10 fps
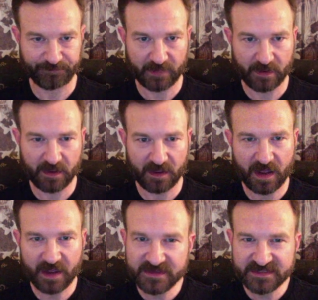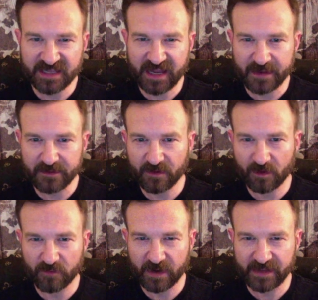I scanned
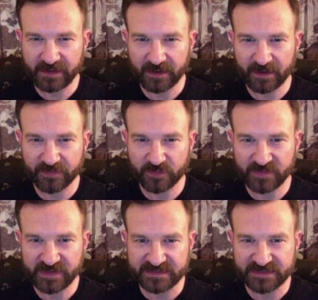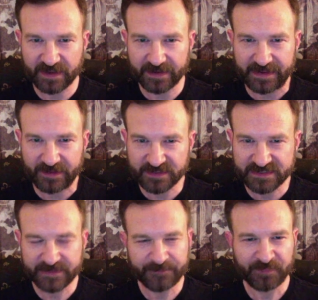already through these guilds